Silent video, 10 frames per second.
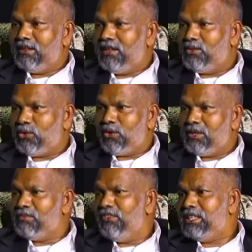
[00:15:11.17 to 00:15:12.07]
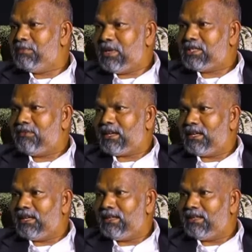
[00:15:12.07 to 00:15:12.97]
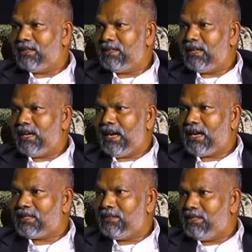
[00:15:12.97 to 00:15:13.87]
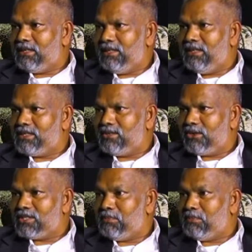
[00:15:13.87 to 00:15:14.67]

Then you told him very specifically that activity is not